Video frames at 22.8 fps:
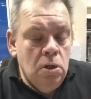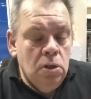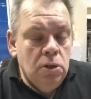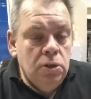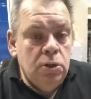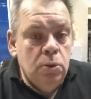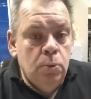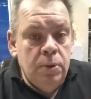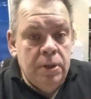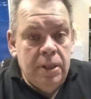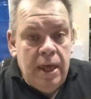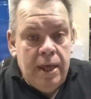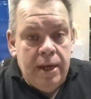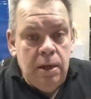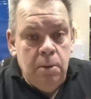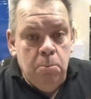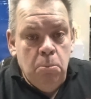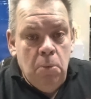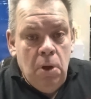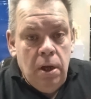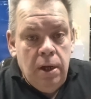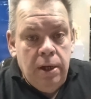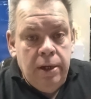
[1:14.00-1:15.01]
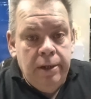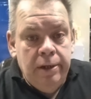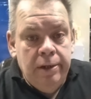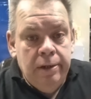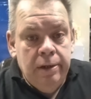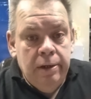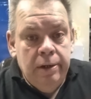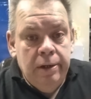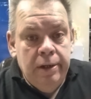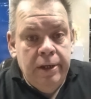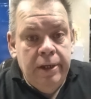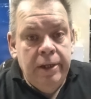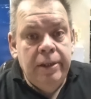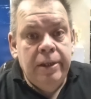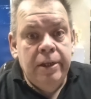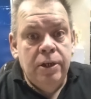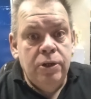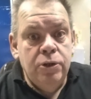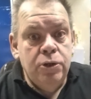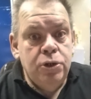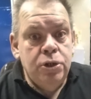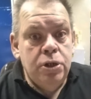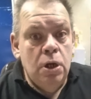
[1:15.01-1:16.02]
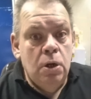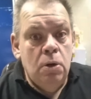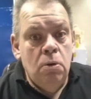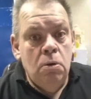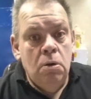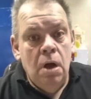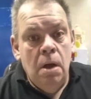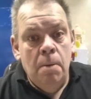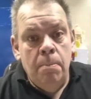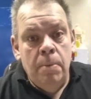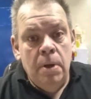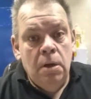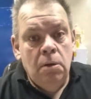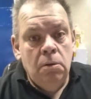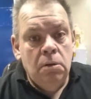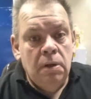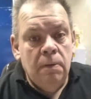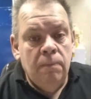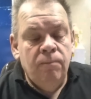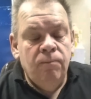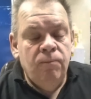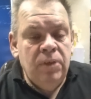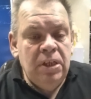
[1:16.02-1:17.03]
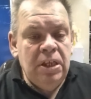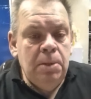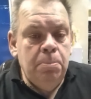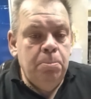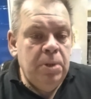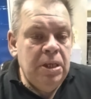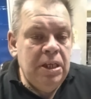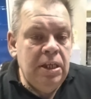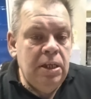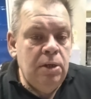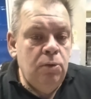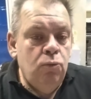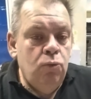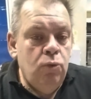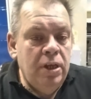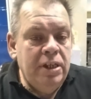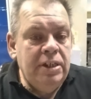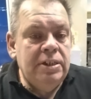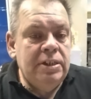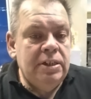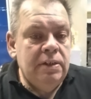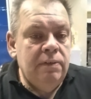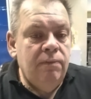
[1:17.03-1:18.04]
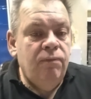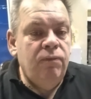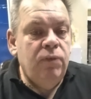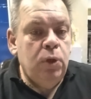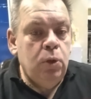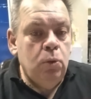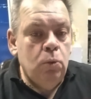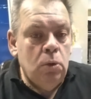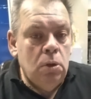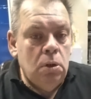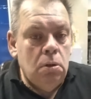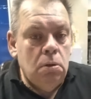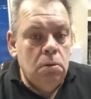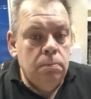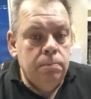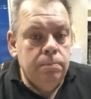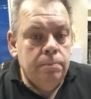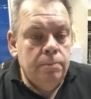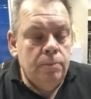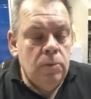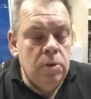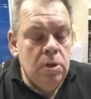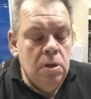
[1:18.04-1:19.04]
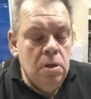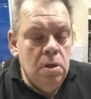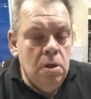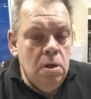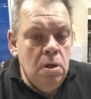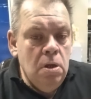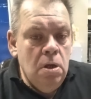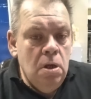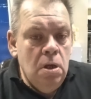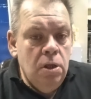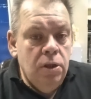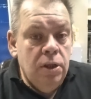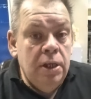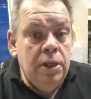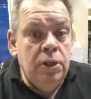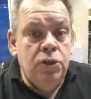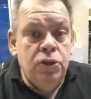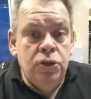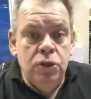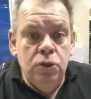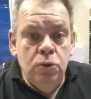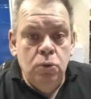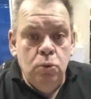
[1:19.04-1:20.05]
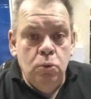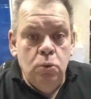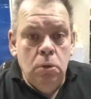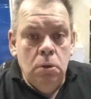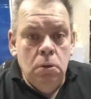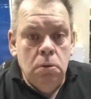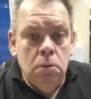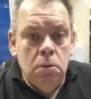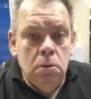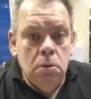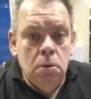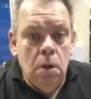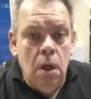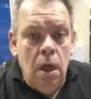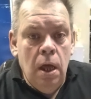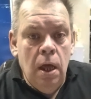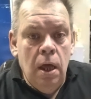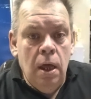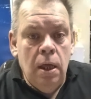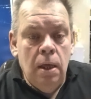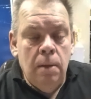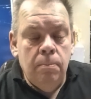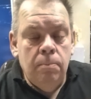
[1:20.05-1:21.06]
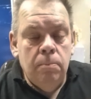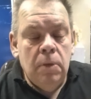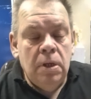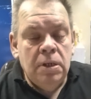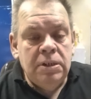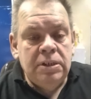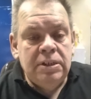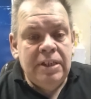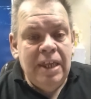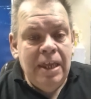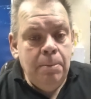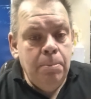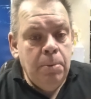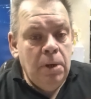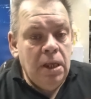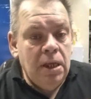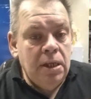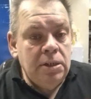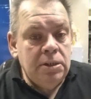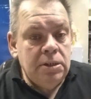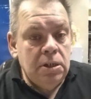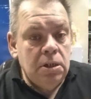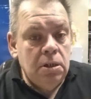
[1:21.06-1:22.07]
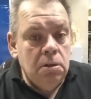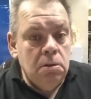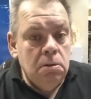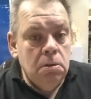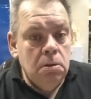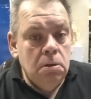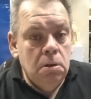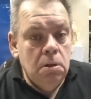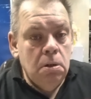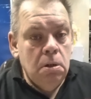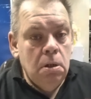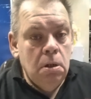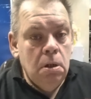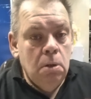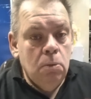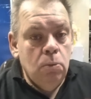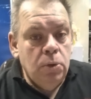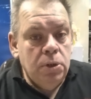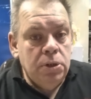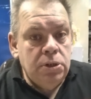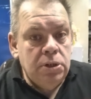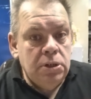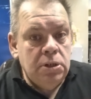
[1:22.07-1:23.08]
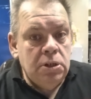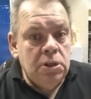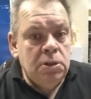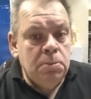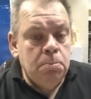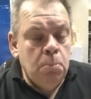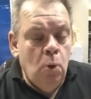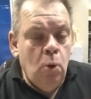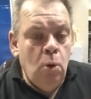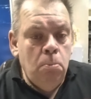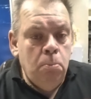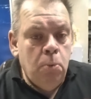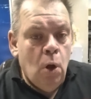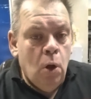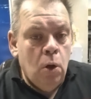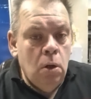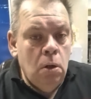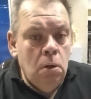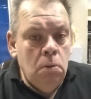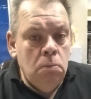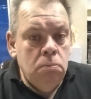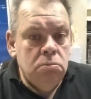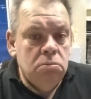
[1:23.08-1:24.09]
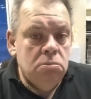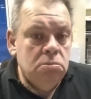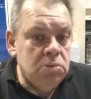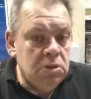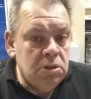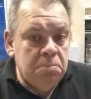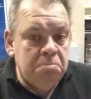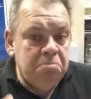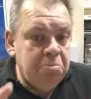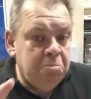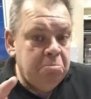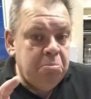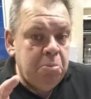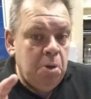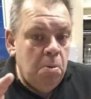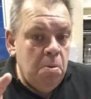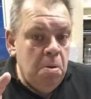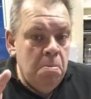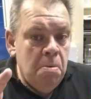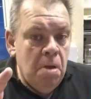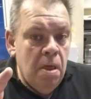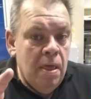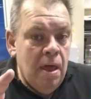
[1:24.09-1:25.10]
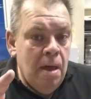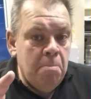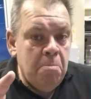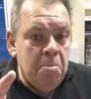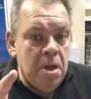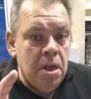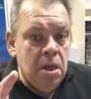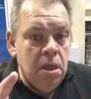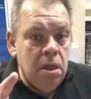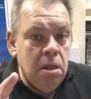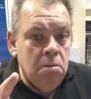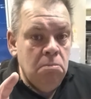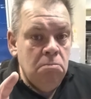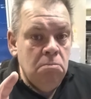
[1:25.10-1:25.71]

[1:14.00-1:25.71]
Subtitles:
So with that in mind, he did a show about VP Racing Fuel. They do a stabilizer, which is a small bottle, probably about that big,